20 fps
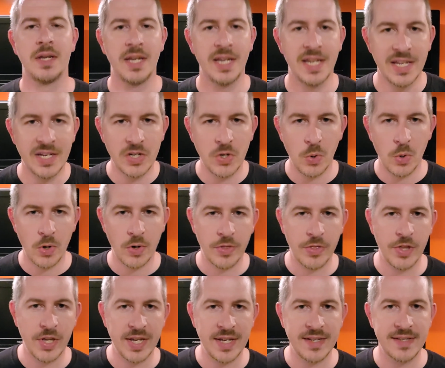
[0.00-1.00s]
indoor
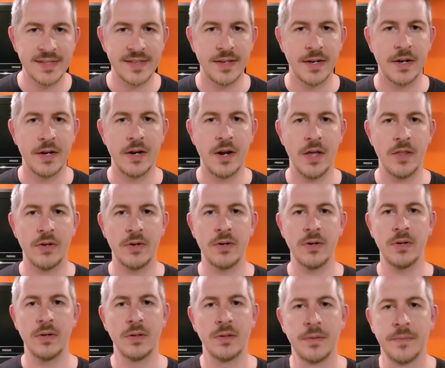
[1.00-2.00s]
things in
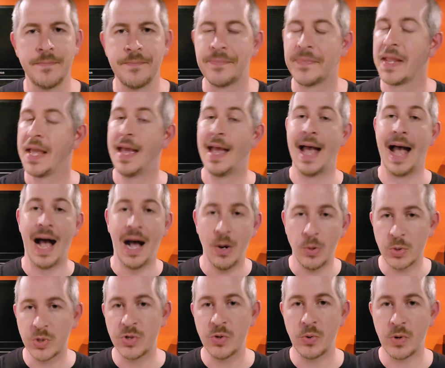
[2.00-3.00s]
another,
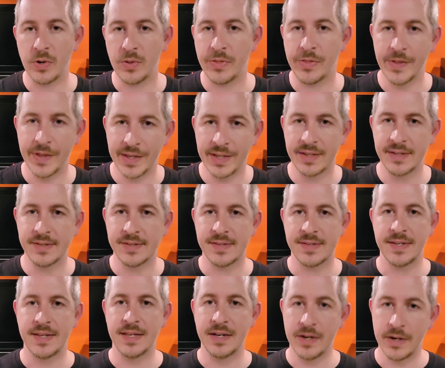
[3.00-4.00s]
outdoor things
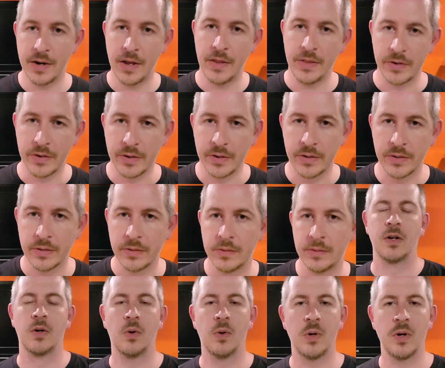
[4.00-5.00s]
in another,
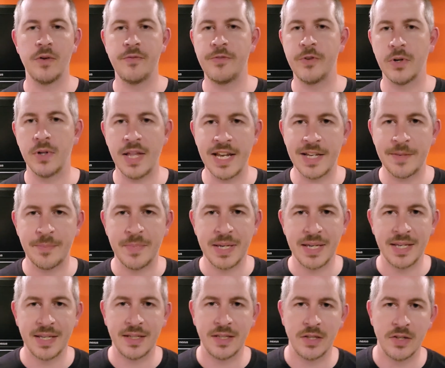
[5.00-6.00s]
or if you're like
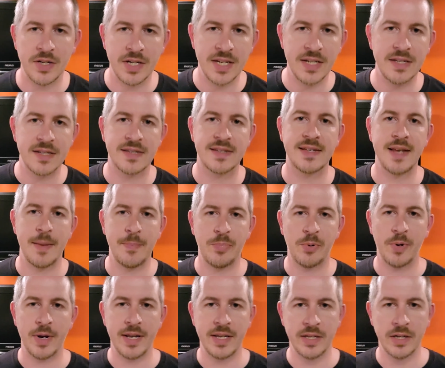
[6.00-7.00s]
me, you need to
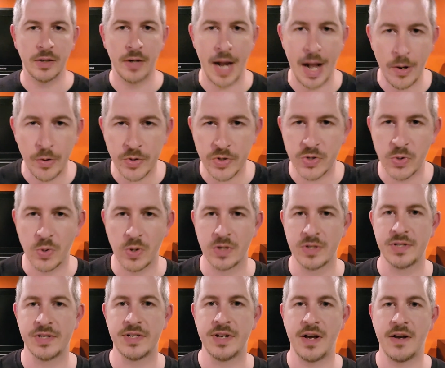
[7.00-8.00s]
separate your outdoor
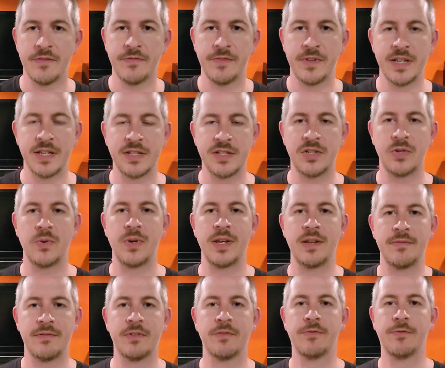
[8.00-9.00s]
stuff into
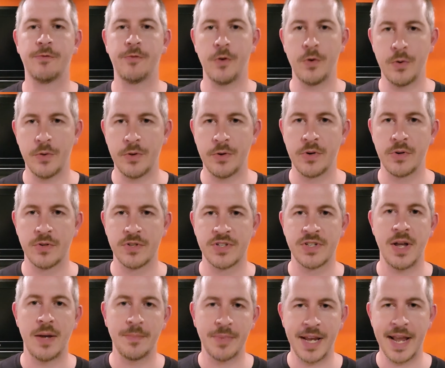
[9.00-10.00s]
even further
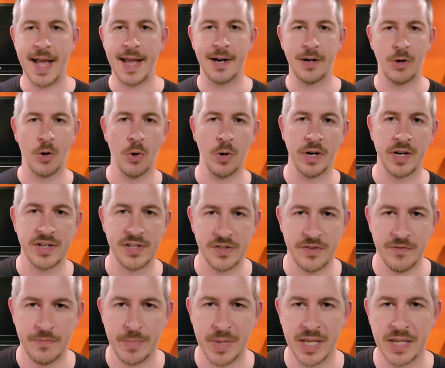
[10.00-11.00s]
subcategories
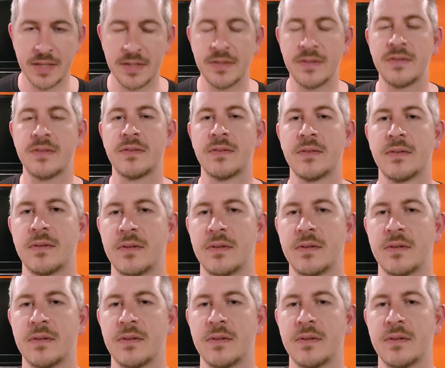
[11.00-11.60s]
of bins.